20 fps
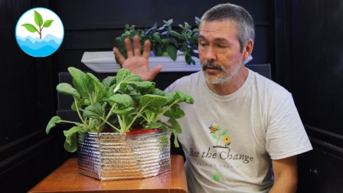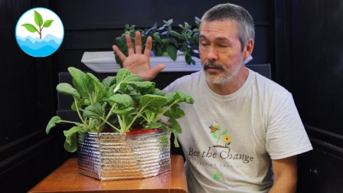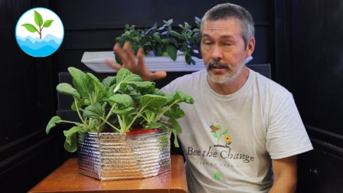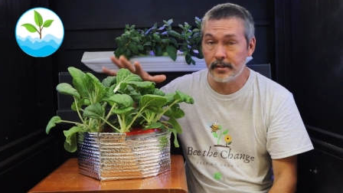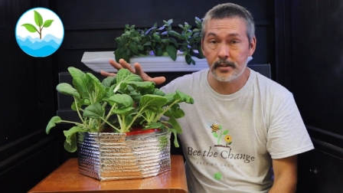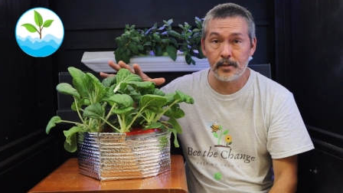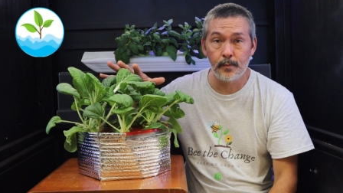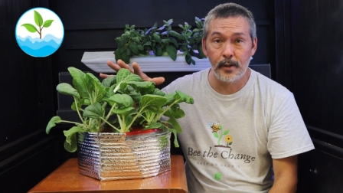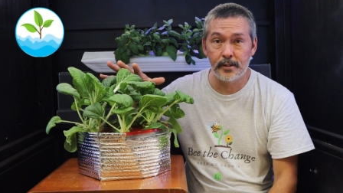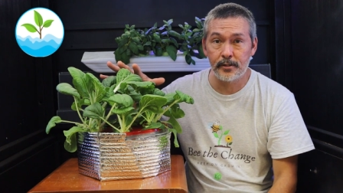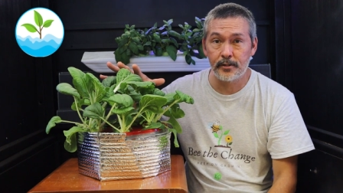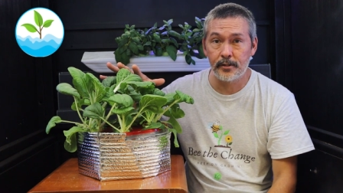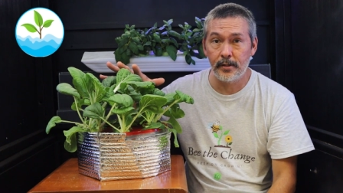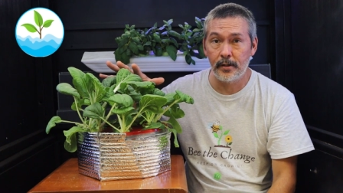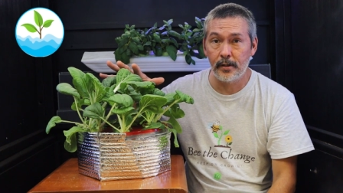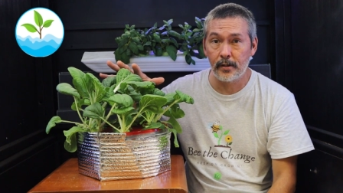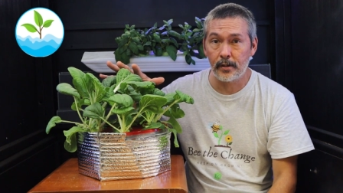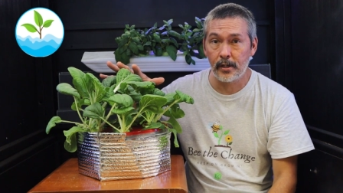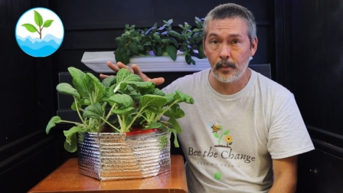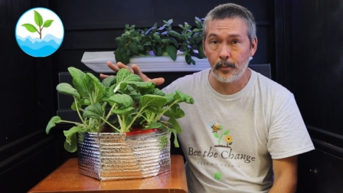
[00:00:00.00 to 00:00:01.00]
So this has been
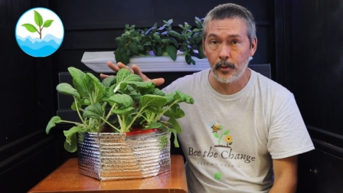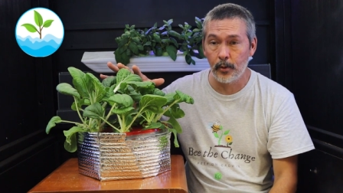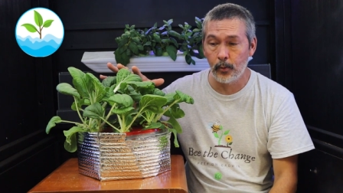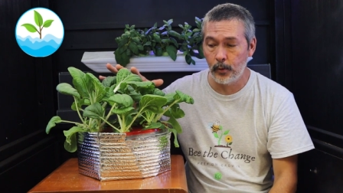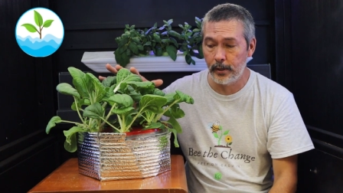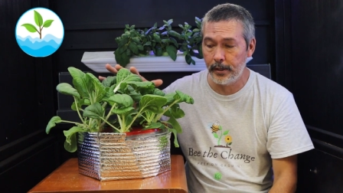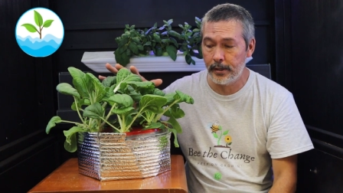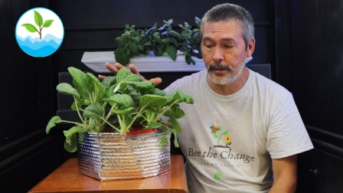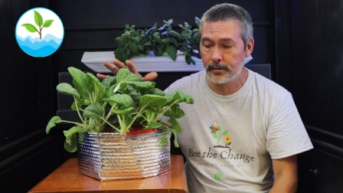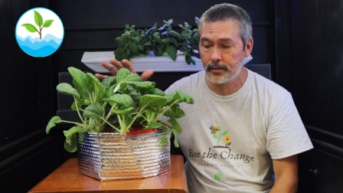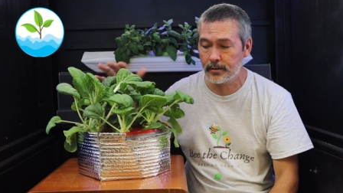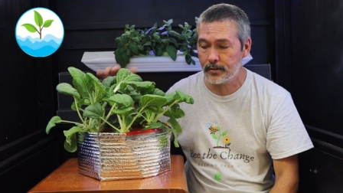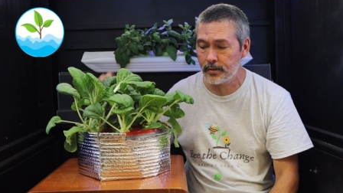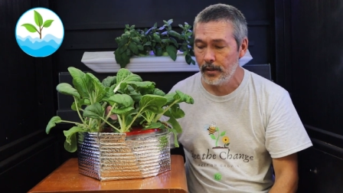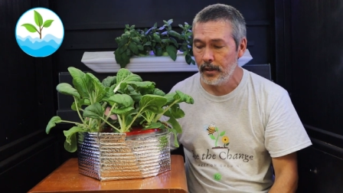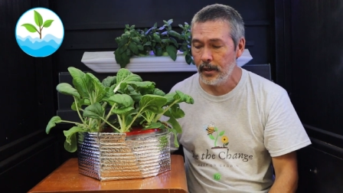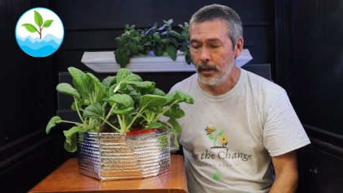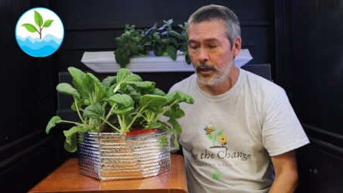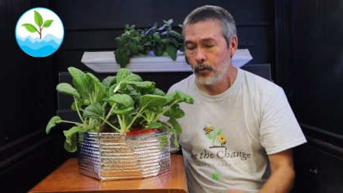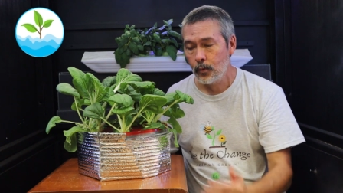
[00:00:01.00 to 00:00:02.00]
sitting here a couple of weeks.
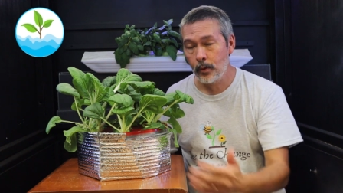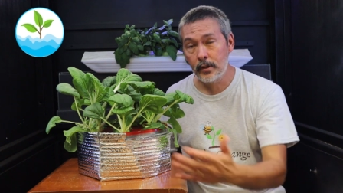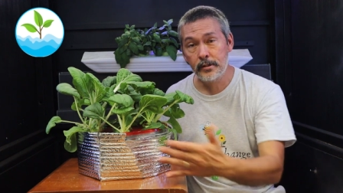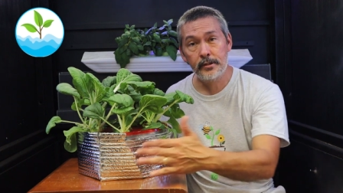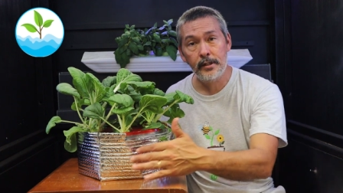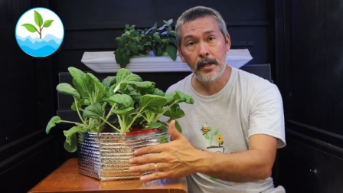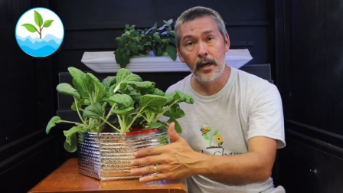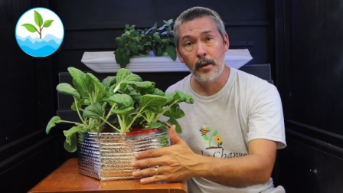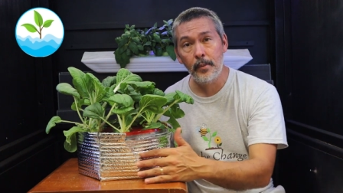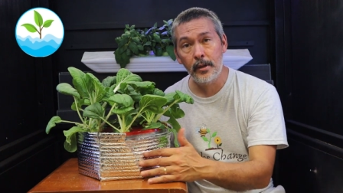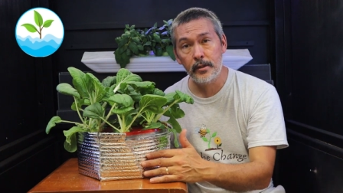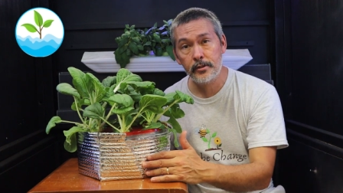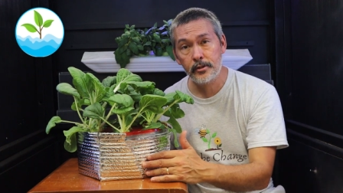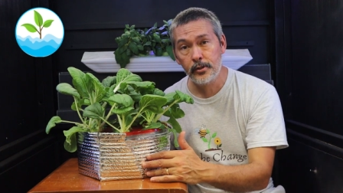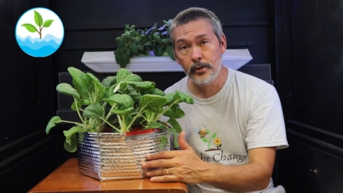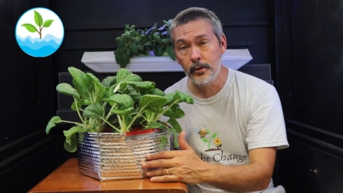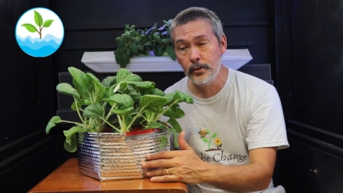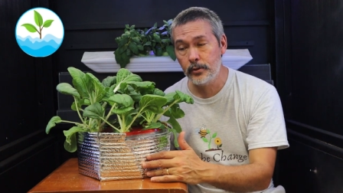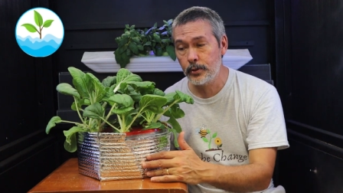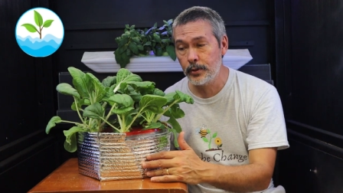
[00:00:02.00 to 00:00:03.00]
We're gonna see how
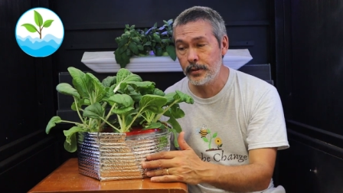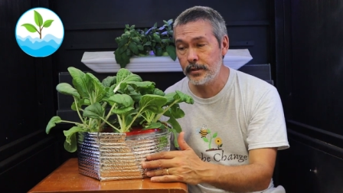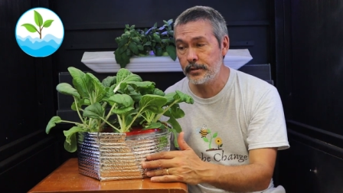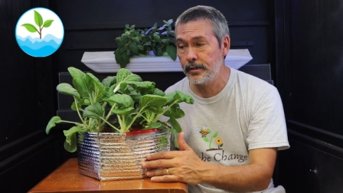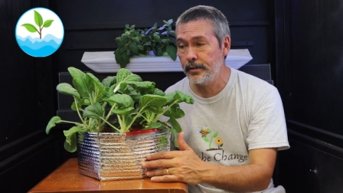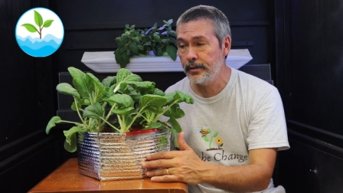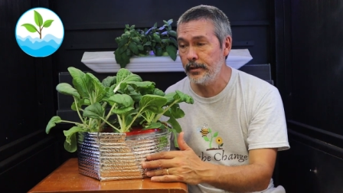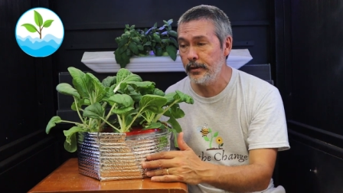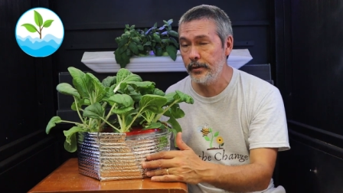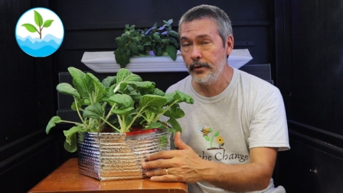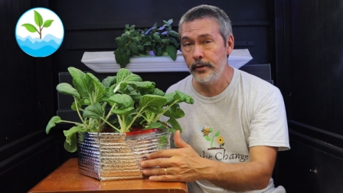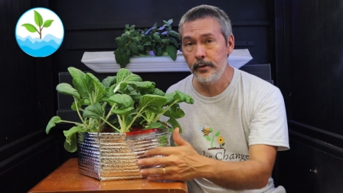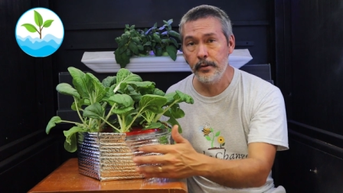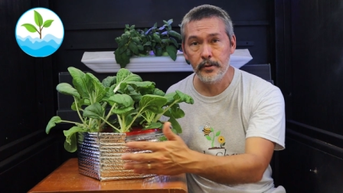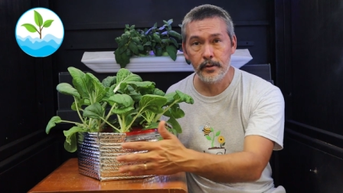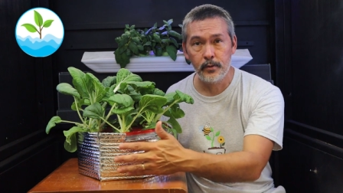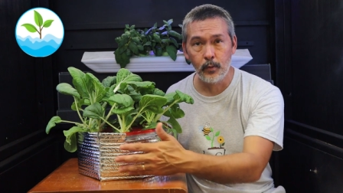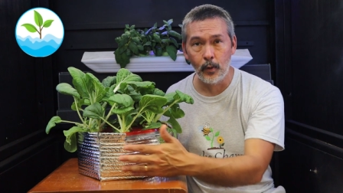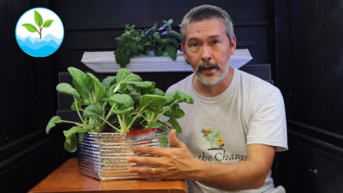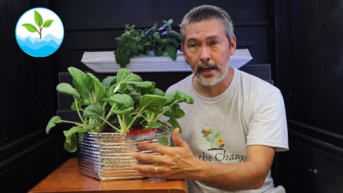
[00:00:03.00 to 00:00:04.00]
much nutrients it
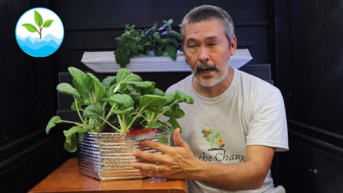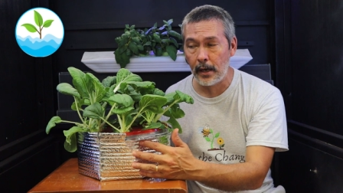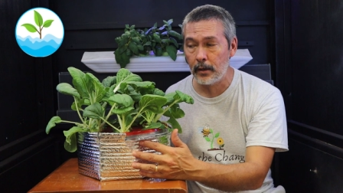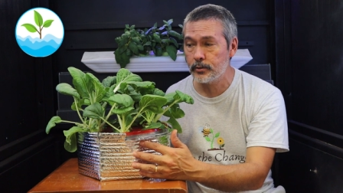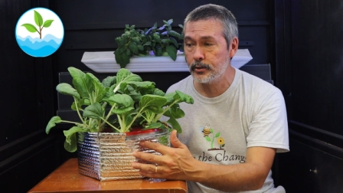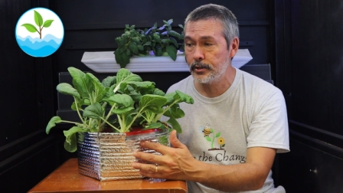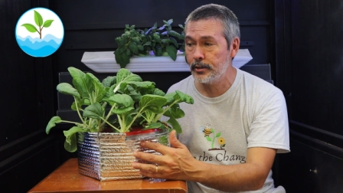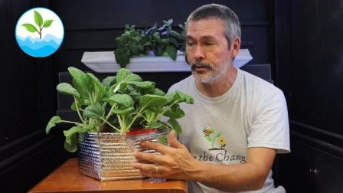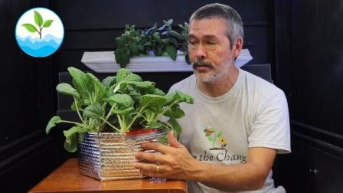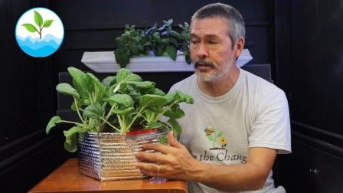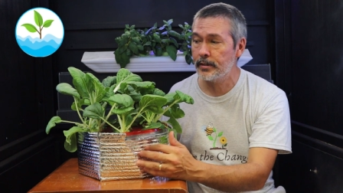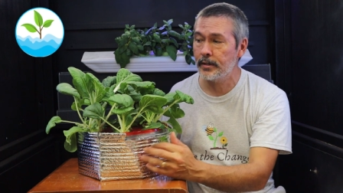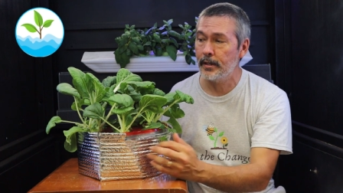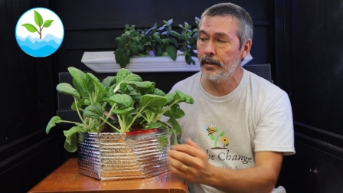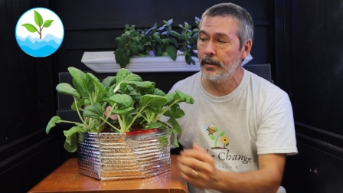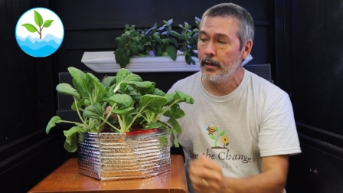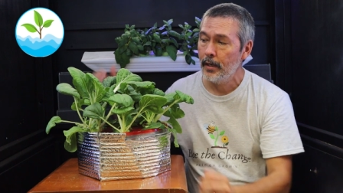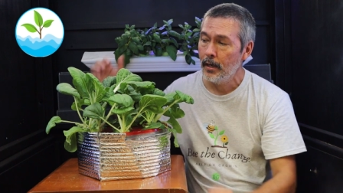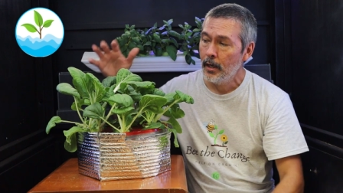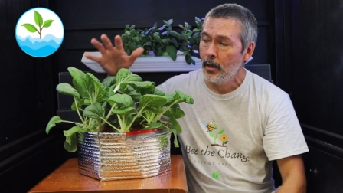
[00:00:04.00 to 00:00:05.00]
used, what algae's in
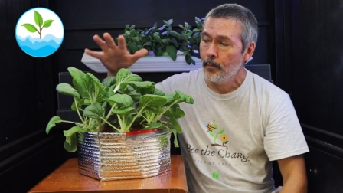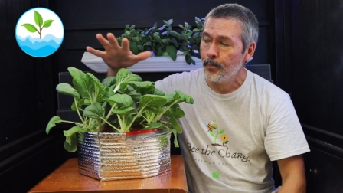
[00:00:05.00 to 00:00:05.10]
it.